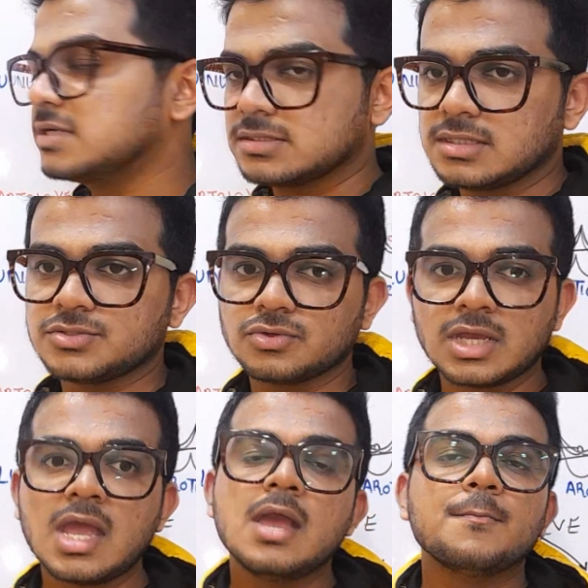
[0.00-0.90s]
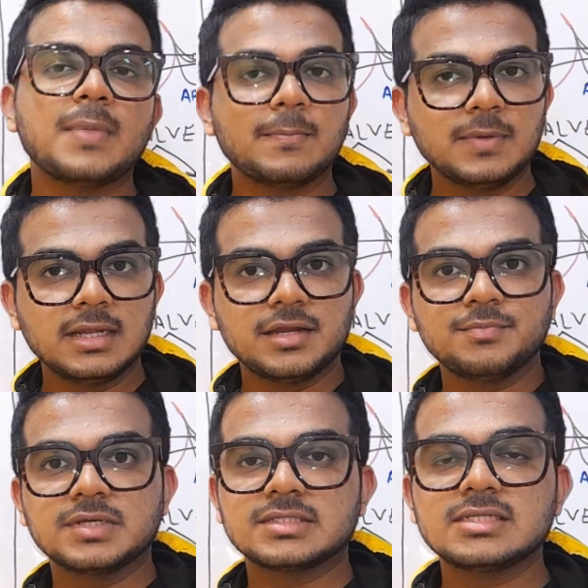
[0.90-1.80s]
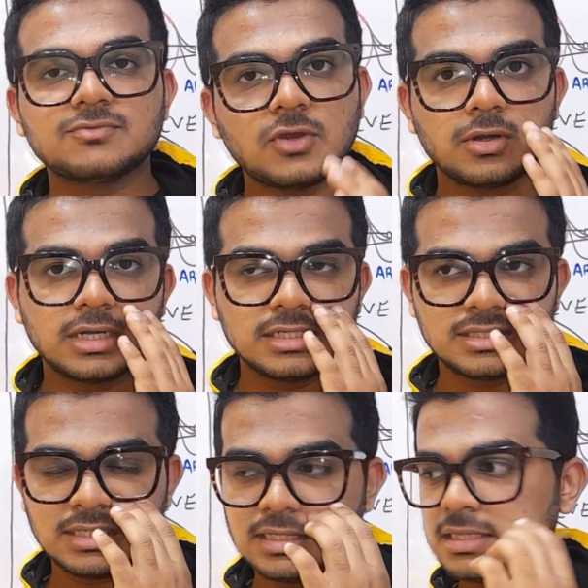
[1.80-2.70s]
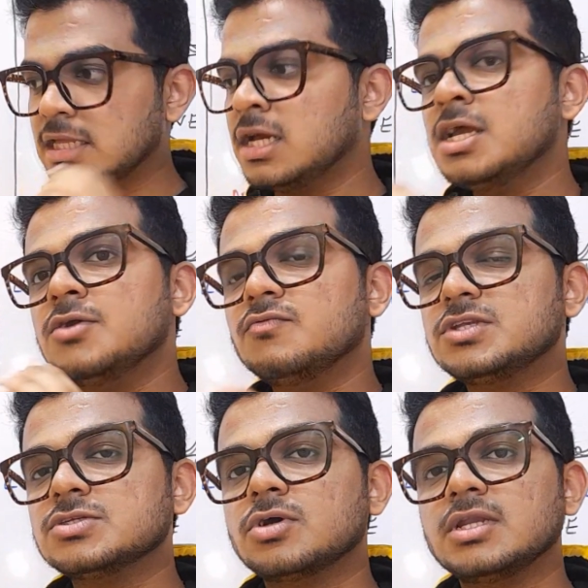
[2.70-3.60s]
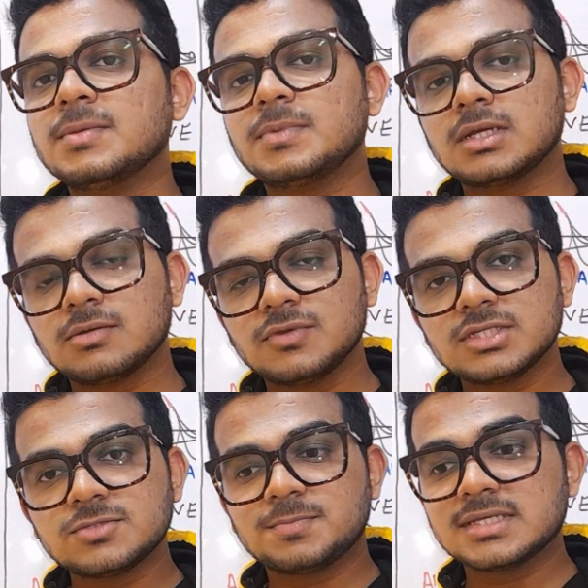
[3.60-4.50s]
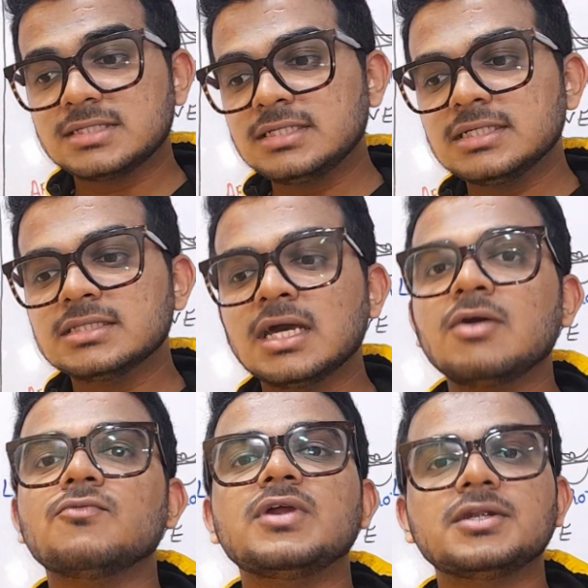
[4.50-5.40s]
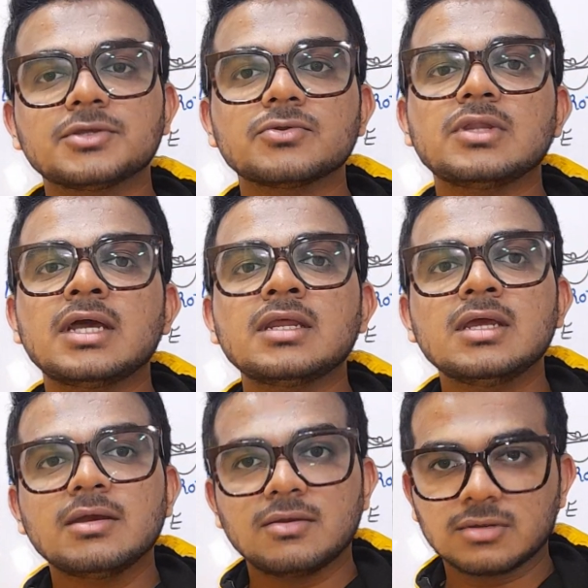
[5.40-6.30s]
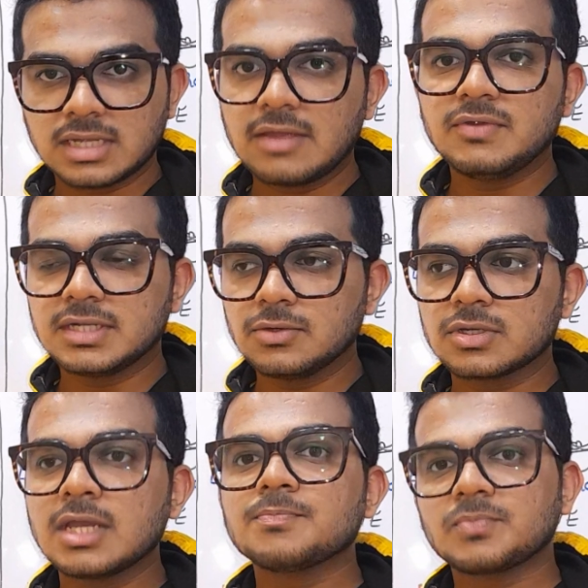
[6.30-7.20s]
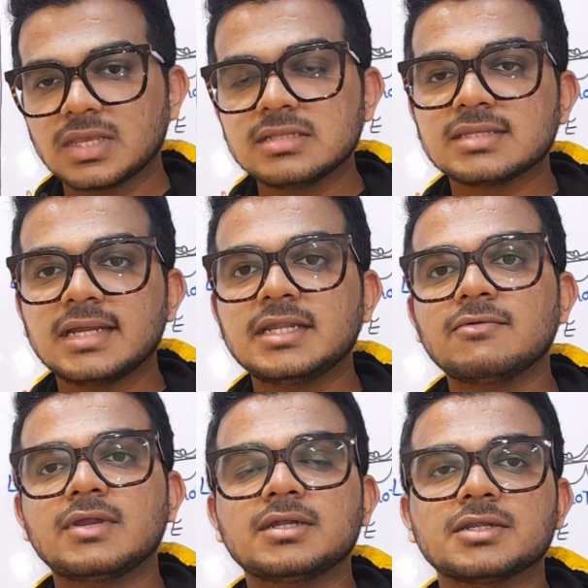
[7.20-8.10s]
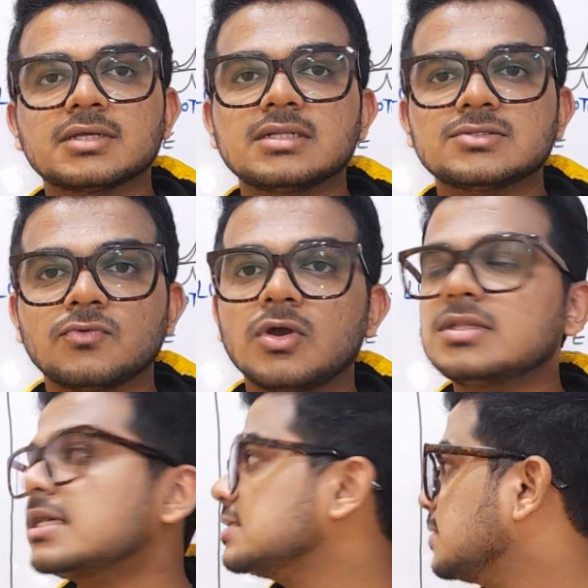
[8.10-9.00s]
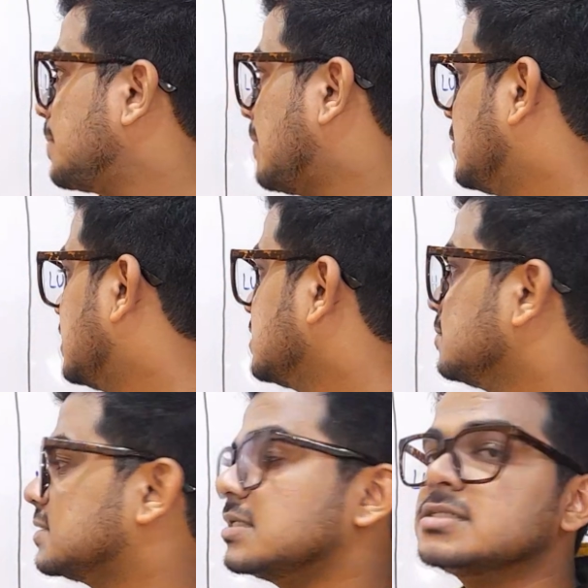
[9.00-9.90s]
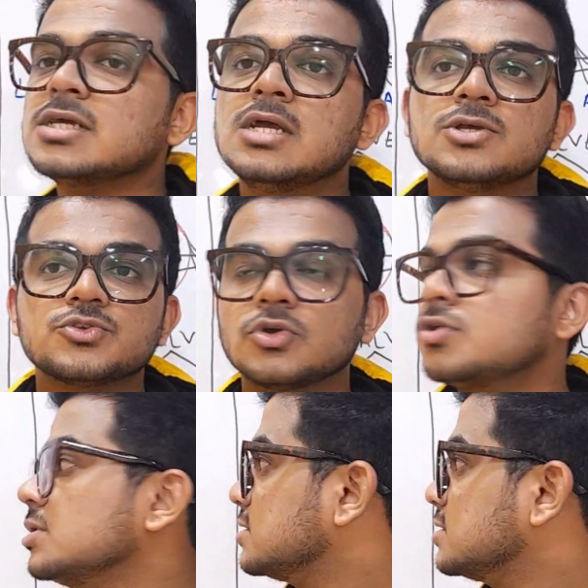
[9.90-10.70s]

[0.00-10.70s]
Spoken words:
muscles. Okay, papillary muscles we already see in the which is present in the ventricular cavity. Okay, inside the ventricles wall there is a papillary muscles. So